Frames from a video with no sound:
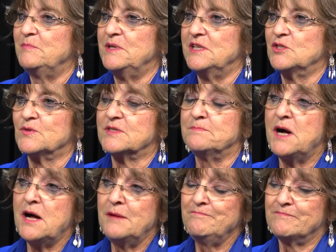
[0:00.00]
beach was,
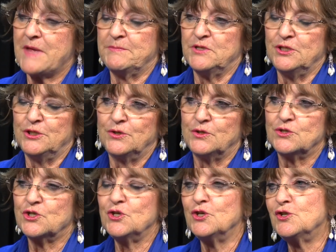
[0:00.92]
Mom, I'm going to go to
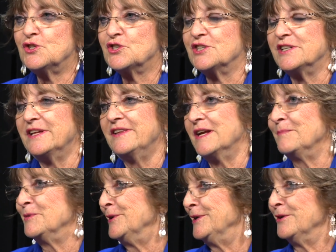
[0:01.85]
church, and then
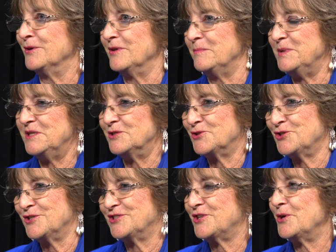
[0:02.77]
I'm going to go to the
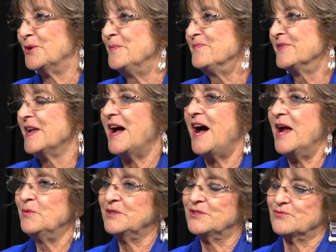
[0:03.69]
beach. So
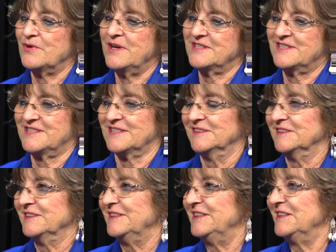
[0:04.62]
I would dress
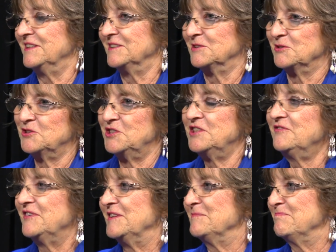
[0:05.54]
in a little
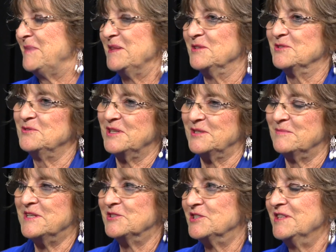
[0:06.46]
shift and a bathing suit under
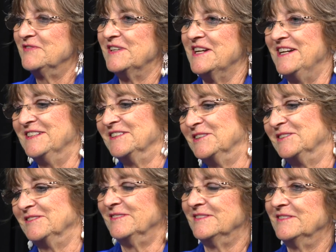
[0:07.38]
my shift, and I'd
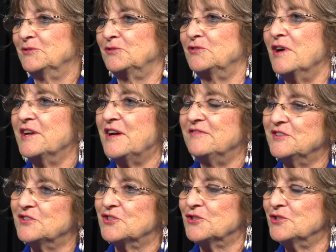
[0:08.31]
trot off
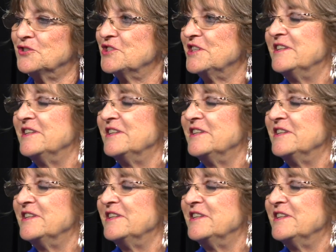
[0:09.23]
to church,